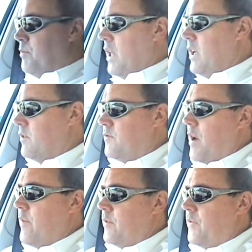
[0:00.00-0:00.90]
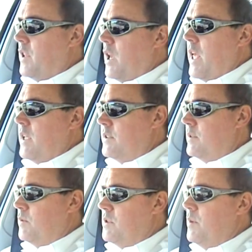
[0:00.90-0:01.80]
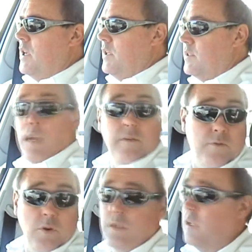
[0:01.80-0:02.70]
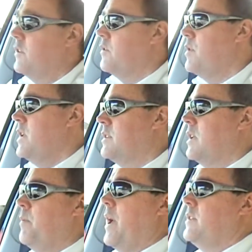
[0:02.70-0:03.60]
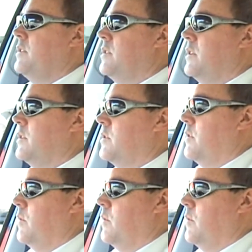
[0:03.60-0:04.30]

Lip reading: Plenty of travel for the legs, which means that unfortunately the rear seat passengers